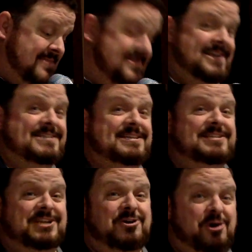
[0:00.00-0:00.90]
This
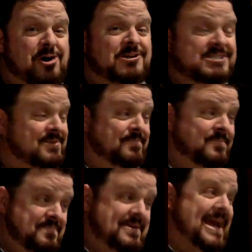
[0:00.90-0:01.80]
is an awesome
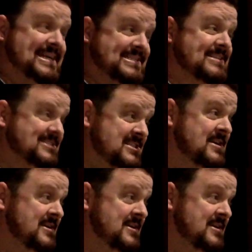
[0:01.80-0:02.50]
passage.